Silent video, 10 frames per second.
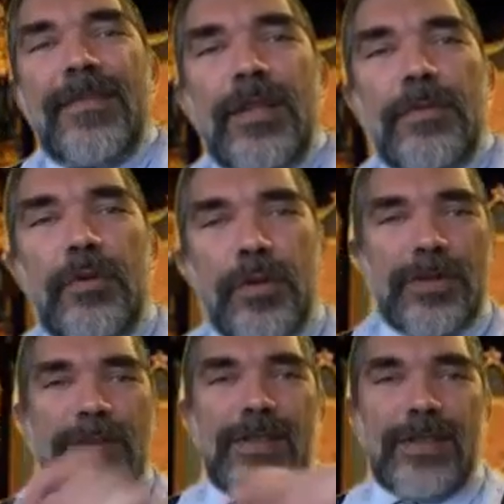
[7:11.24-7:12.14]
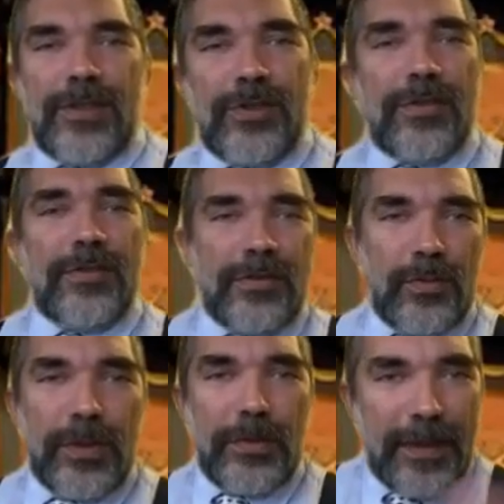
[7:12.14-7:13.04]
the moron's signature, the
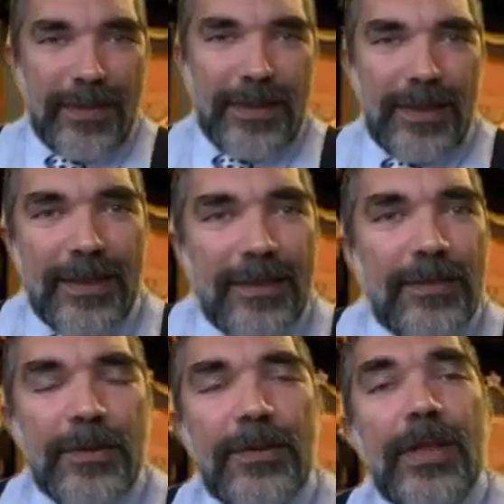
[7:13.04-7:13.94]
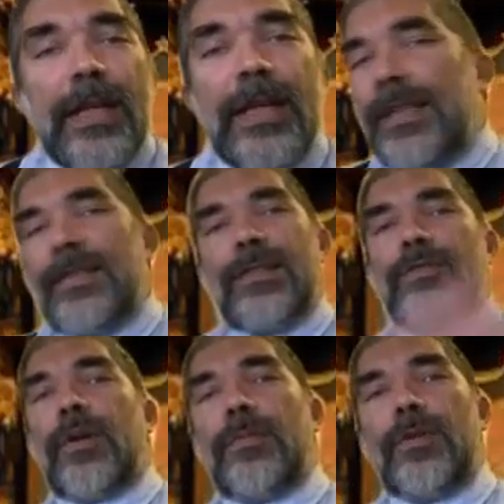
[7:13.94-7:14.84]
word basically, of course. These things
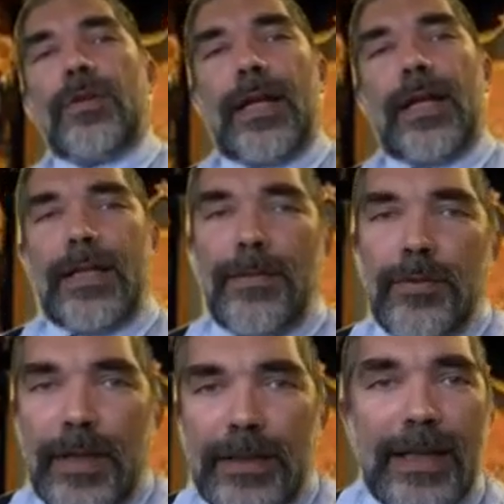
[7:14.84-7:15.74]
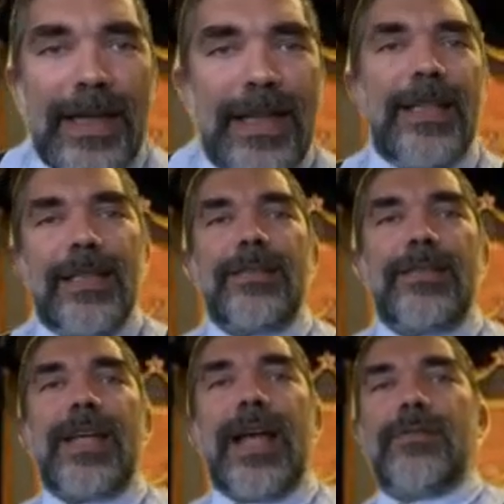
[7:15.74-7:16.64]
do not belong in academic writing. Anything that
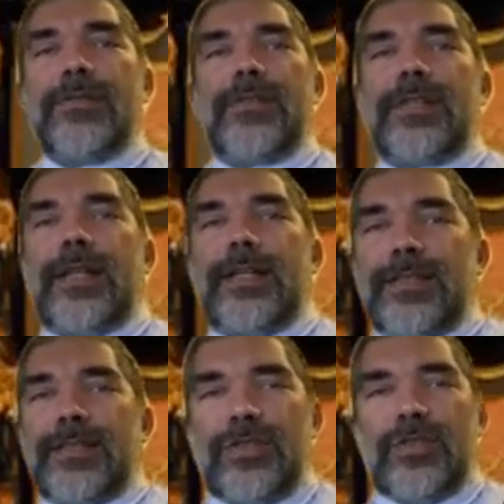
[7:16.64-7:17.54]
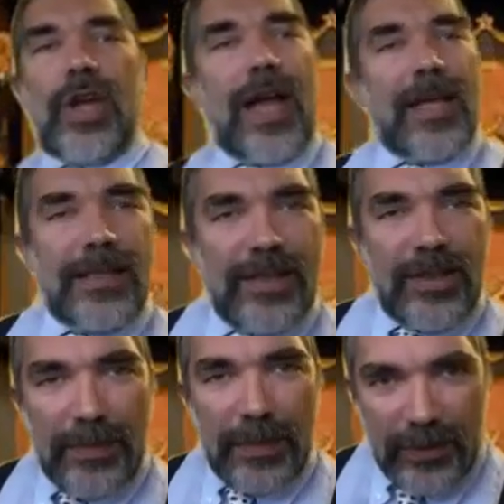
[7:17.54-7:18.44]
sounds like it's
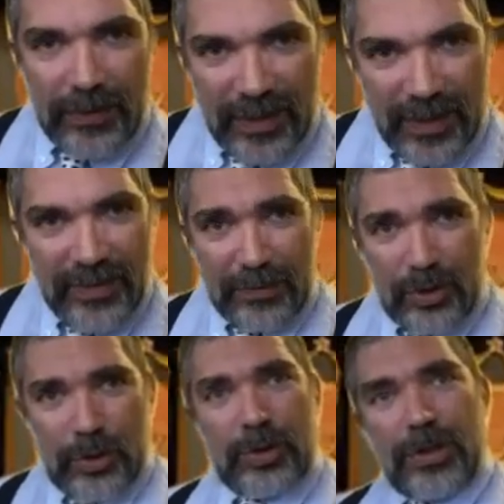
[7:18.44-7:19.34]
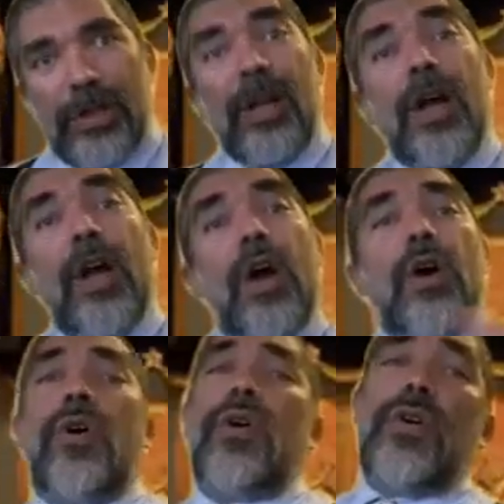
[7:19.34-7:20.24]
childish, makes you sound immature,
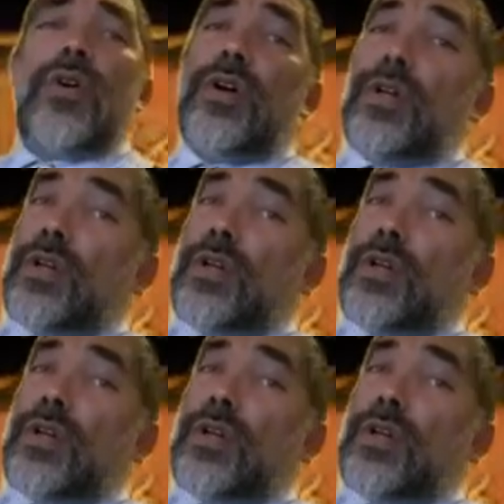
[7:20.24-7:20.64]
or